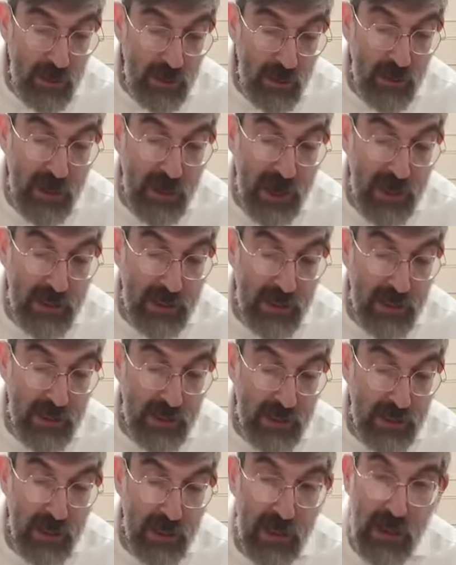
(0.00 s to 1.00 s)
Two
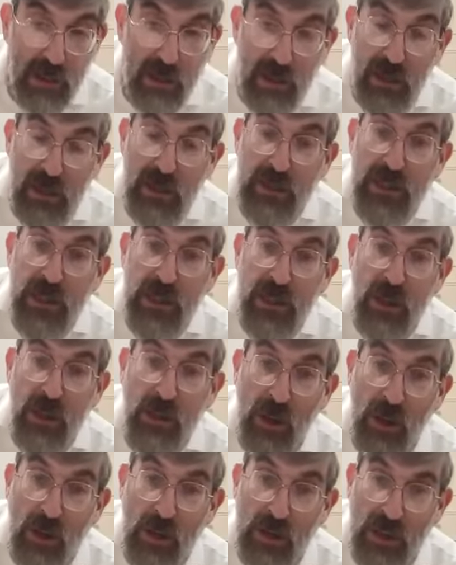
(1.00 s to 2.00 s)
cases, he said the
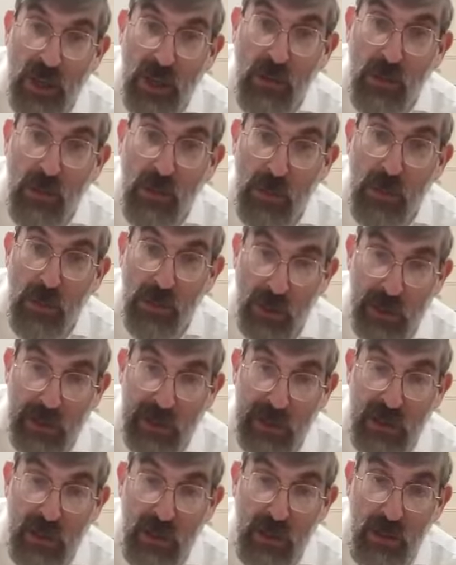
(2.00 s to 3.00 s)
halacha is like Rebbe
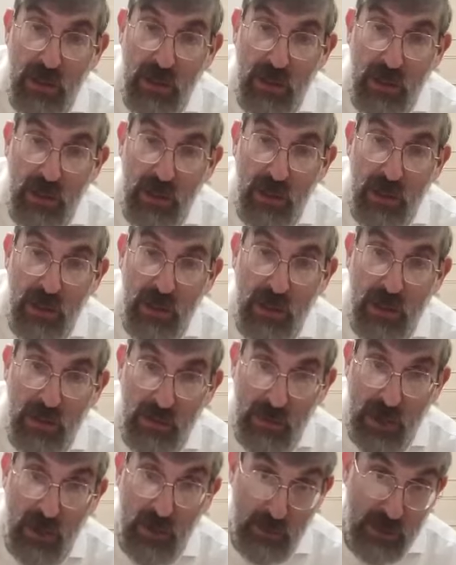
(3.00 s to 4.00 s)
Loza,
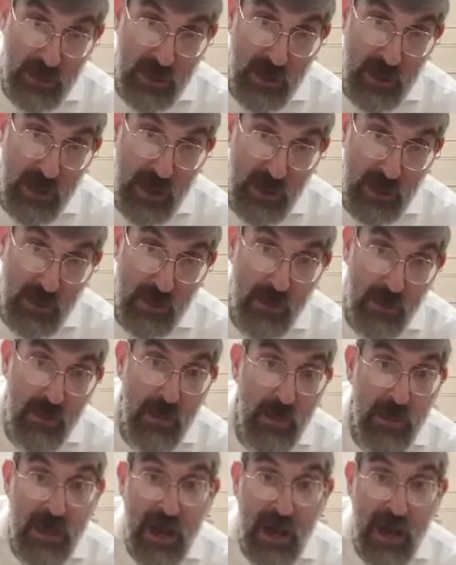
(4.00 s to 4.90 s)
right? Who said that you